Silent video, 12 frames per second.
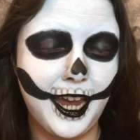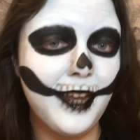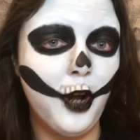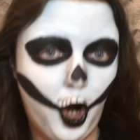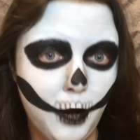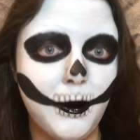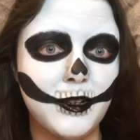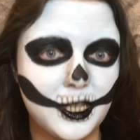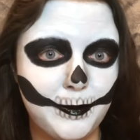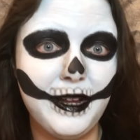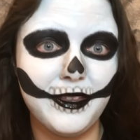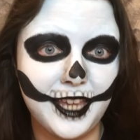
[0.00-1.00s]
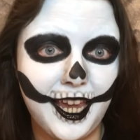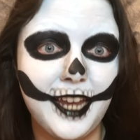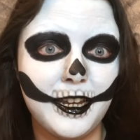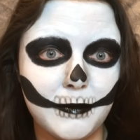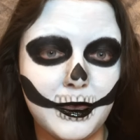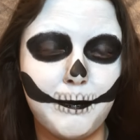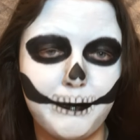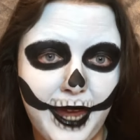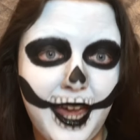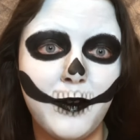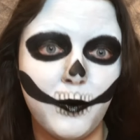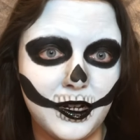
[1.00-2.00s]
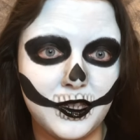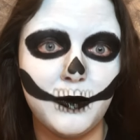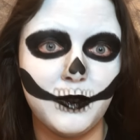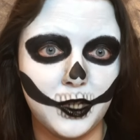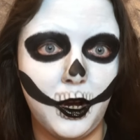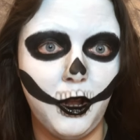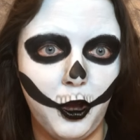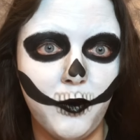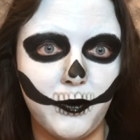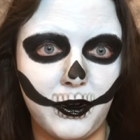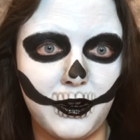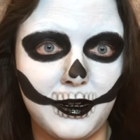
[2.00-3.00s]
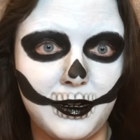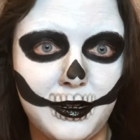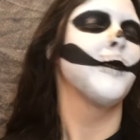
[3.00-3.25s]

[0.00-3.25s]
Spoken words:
It almost spelled the end of the band once it was all over.